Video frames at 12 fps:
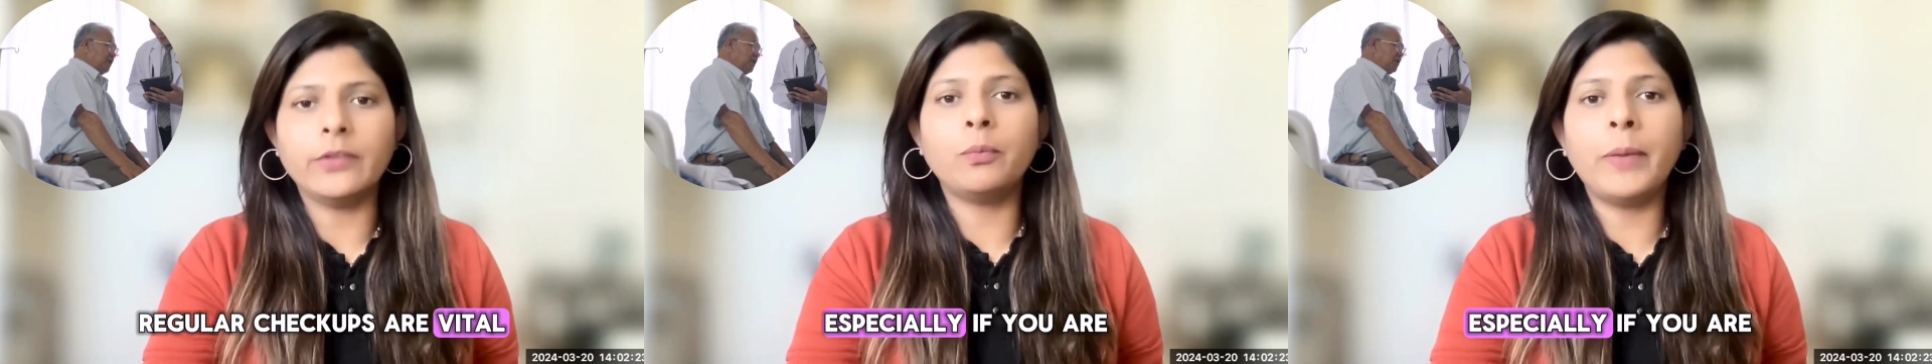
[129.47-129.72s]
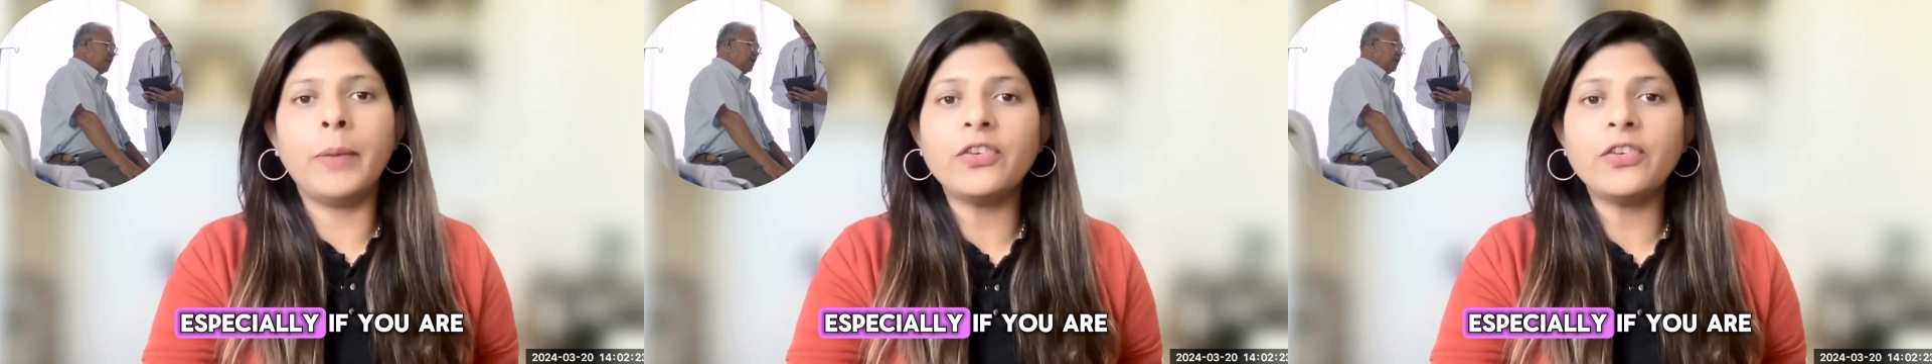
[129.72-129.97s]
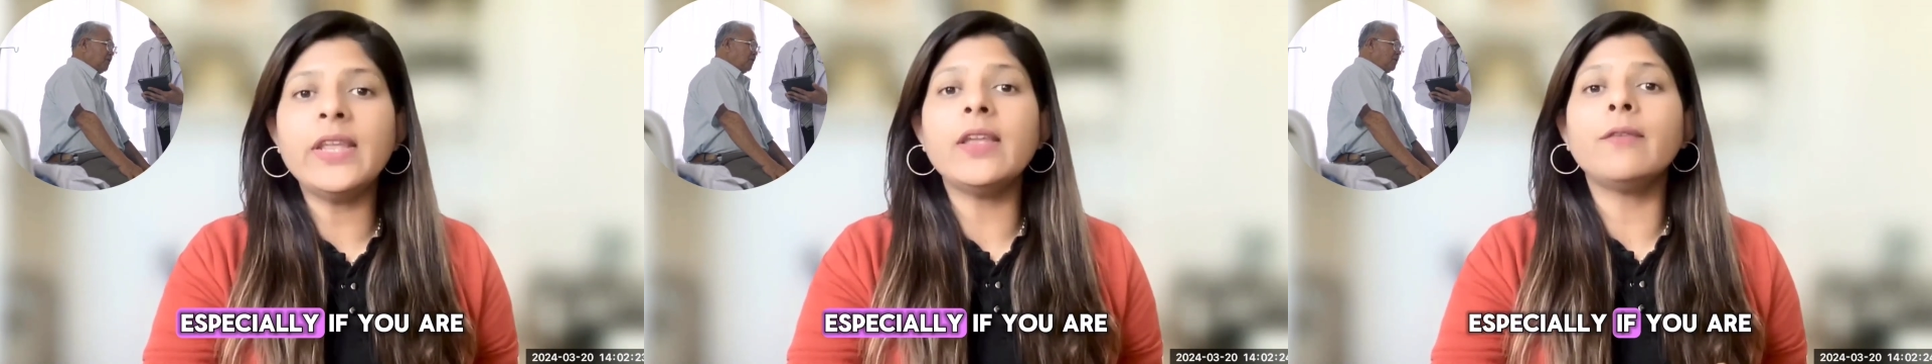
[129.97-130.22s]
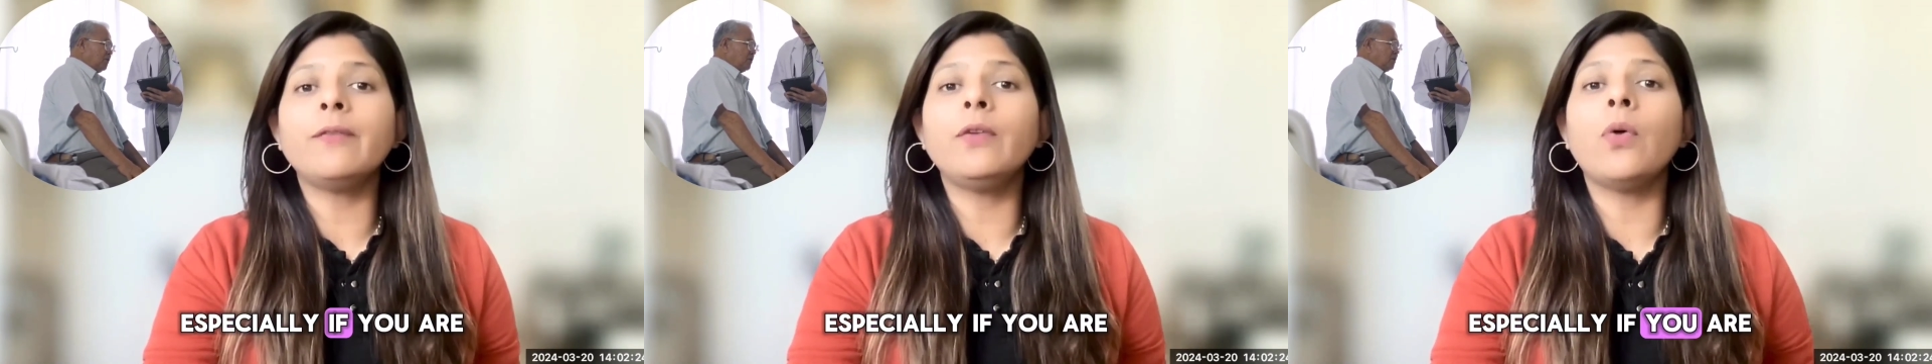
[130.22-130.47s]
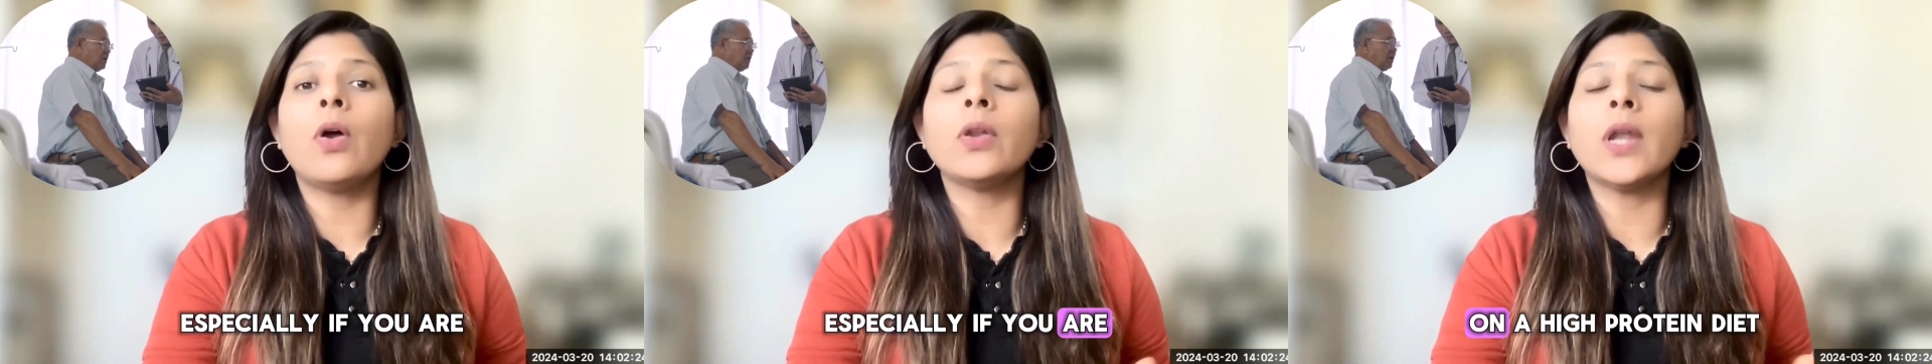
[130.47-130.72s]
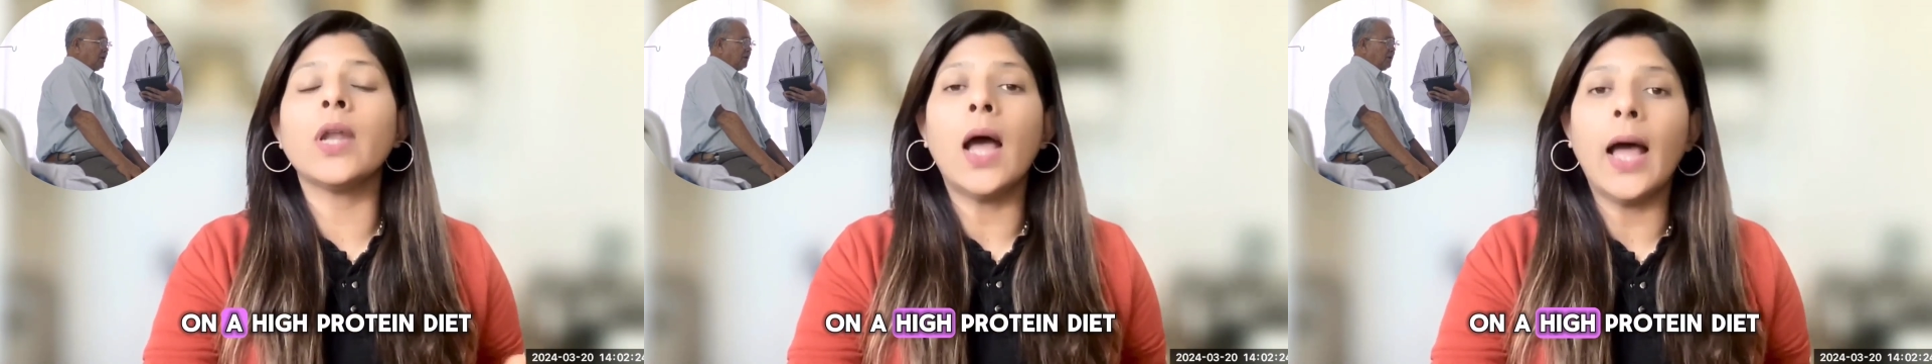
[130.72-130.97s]
especially if you are
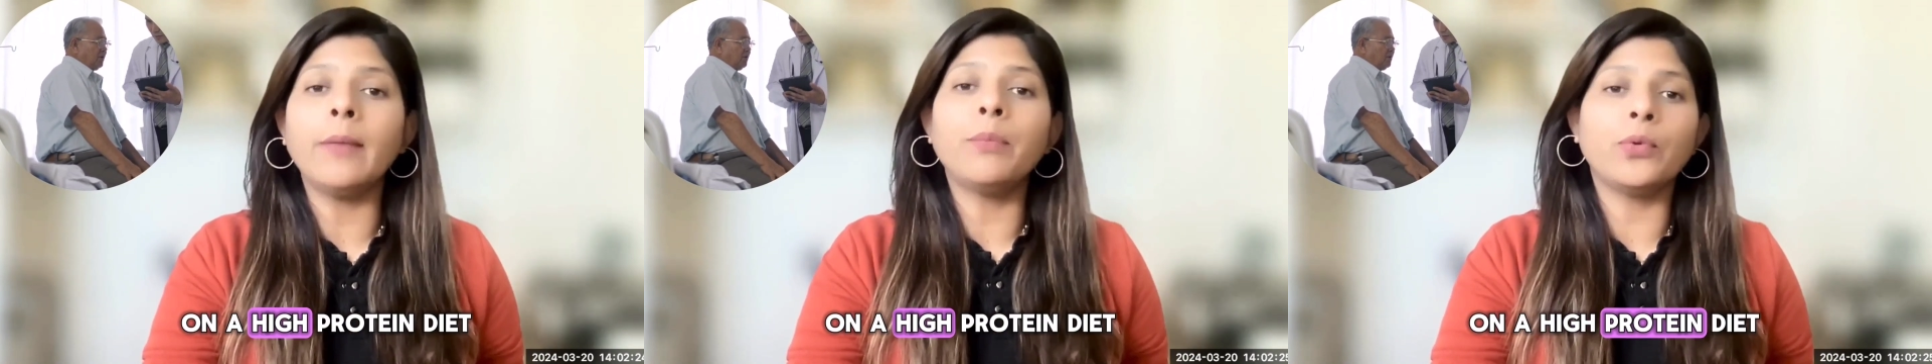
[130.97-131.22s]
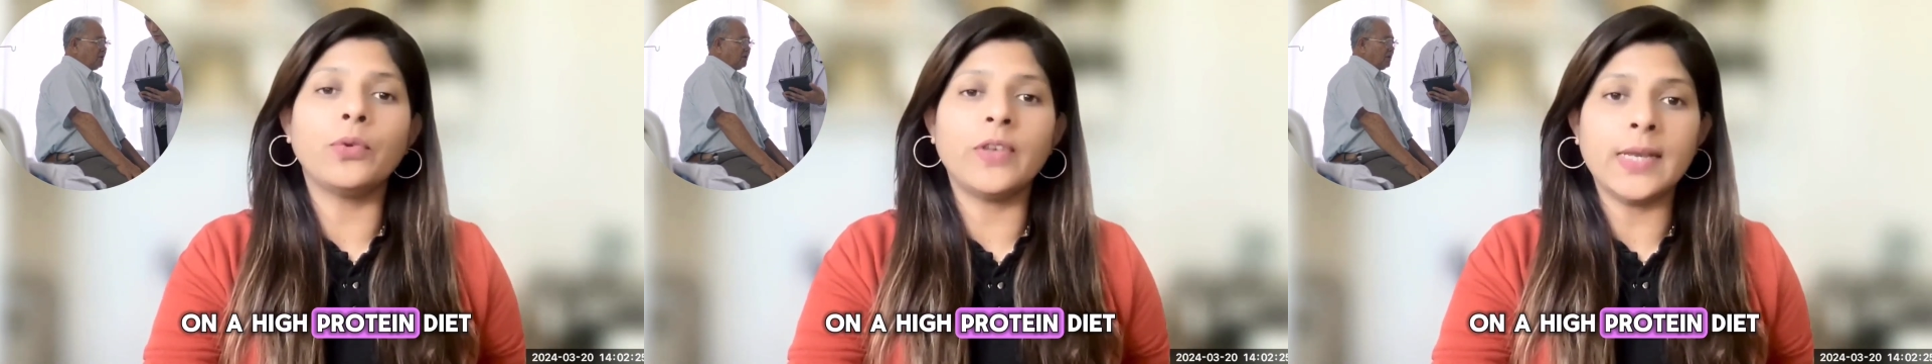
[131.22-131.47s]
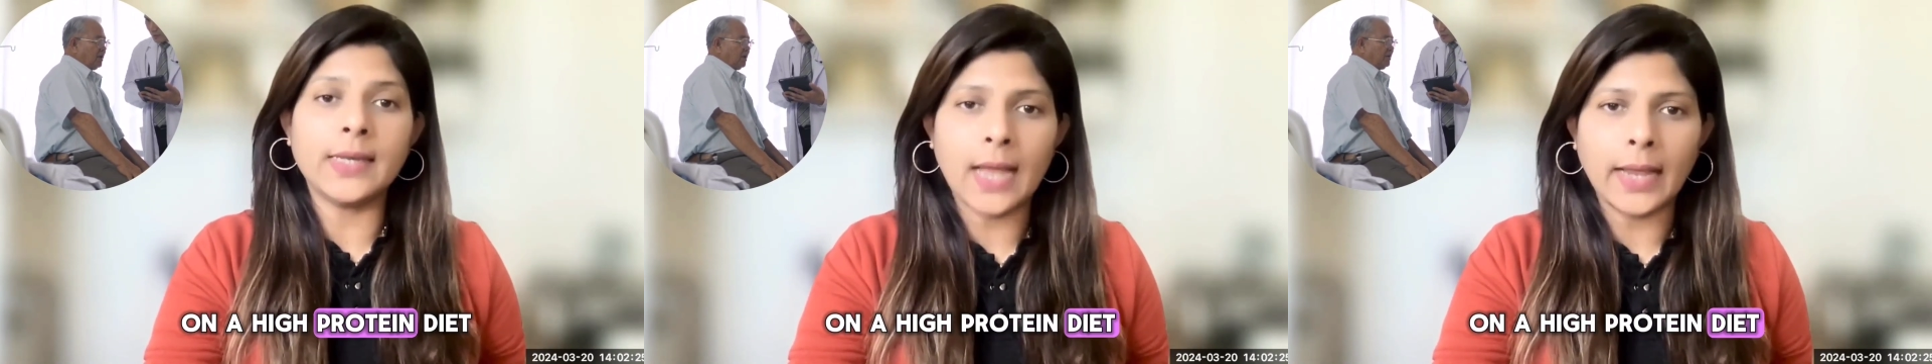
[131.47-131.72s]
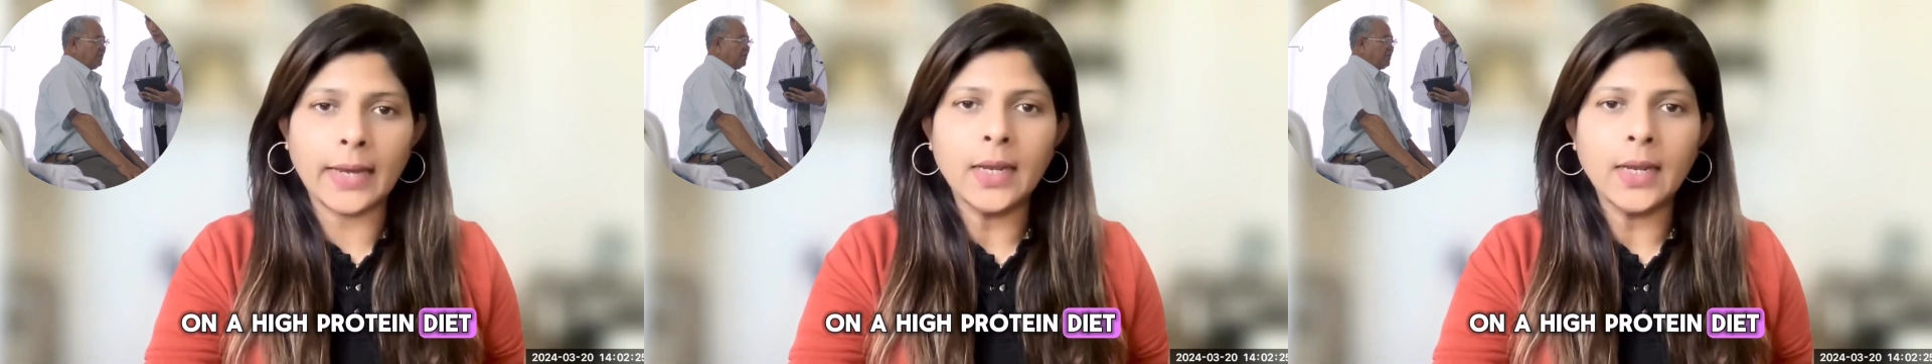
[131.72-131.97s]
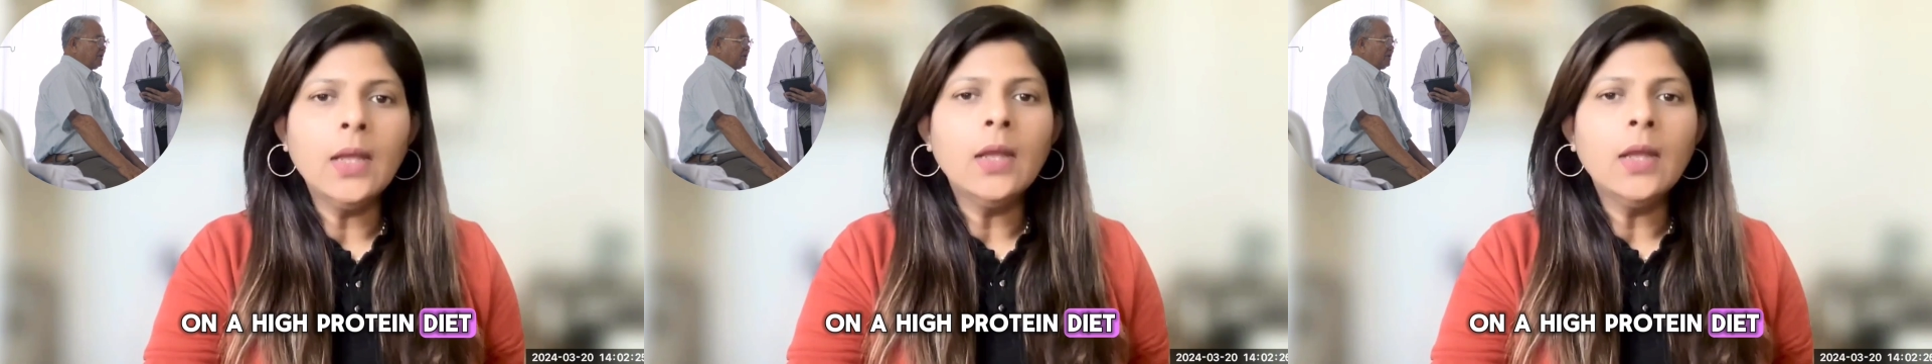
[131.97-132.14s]
on a high protein diet.